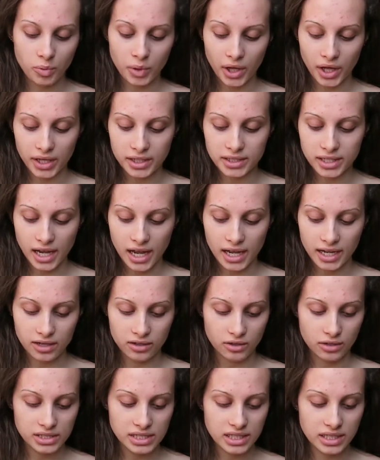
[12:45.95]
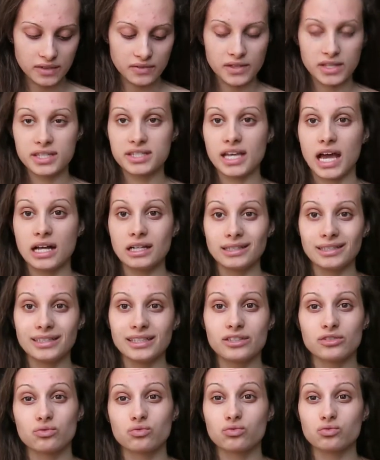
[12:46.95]
but I can also say that the salad
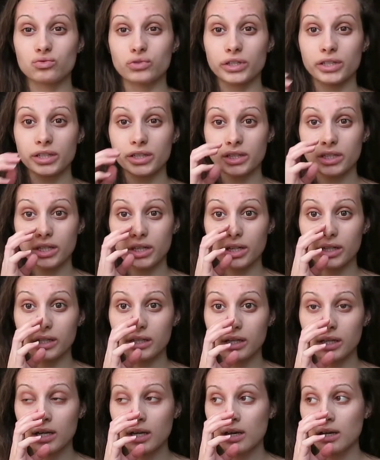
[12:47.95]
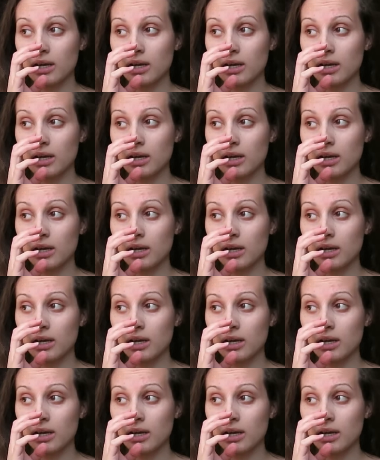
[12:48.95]
is really good.